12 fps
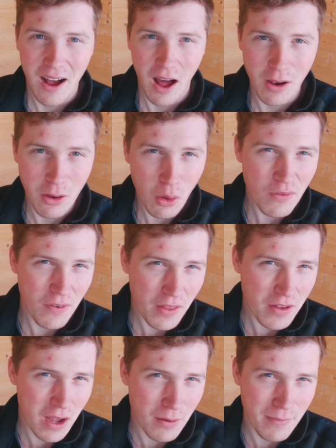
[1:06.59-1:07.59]
A lot of
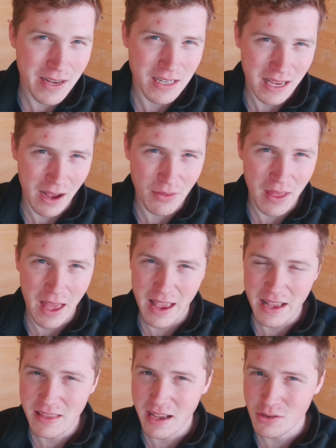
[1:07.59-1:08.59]
other gun makers out there
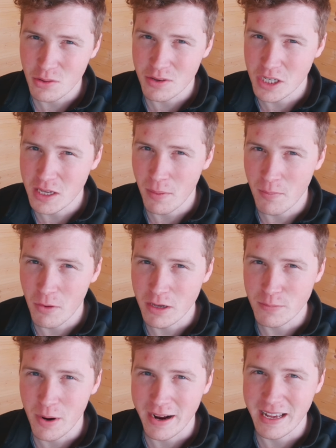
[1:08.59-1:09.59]
in that sort of cheaper
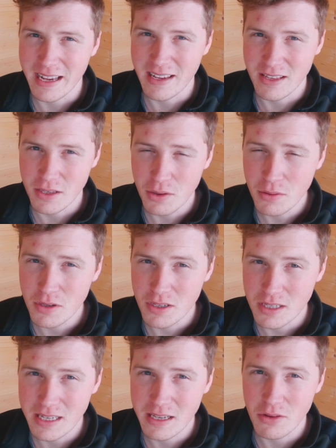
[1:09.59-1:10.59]
price bracket use
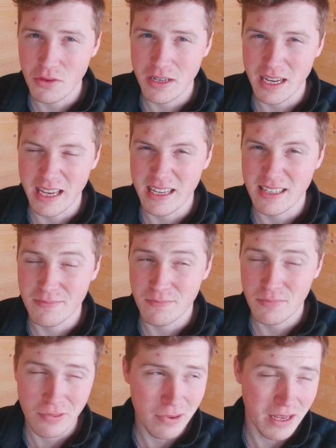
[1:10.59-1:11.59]
steel that is
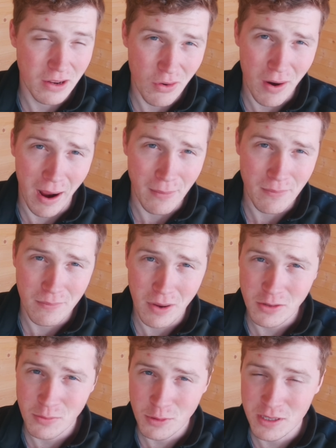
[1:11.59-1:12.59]
pretty crap,
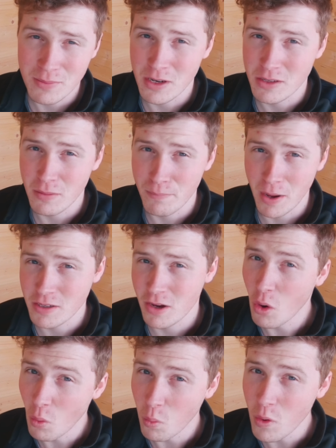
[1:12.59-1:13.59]
much more similar to butter
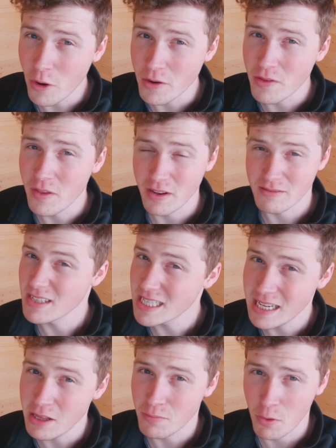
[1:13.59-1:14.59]
or wood than
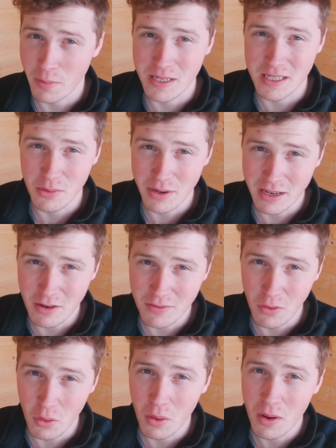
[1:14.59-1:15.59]
steel properties that we look
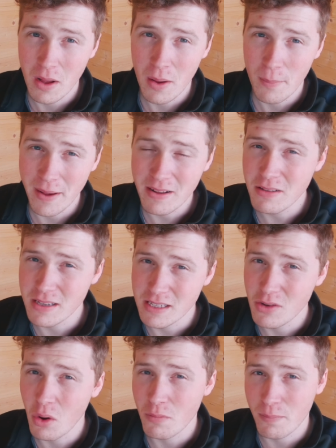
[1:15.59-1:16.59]
for. Baikal is
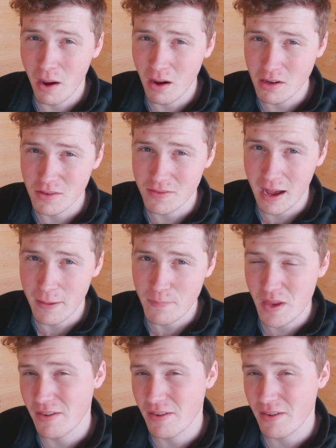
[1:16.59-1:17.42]
not part of that.